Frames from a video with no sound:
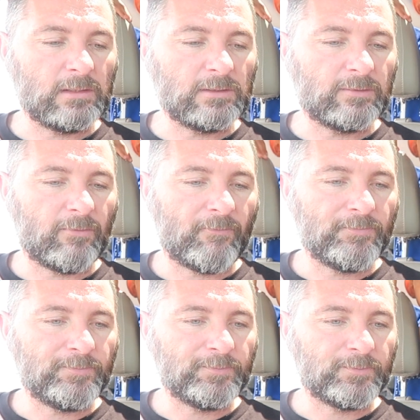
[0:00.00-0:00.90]

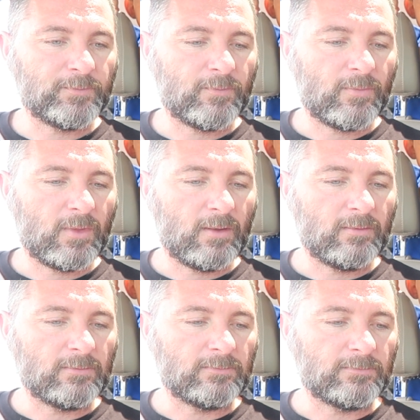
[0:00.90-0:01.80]

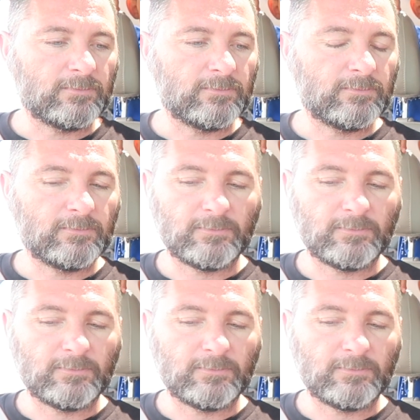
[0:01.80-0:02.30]
(silent)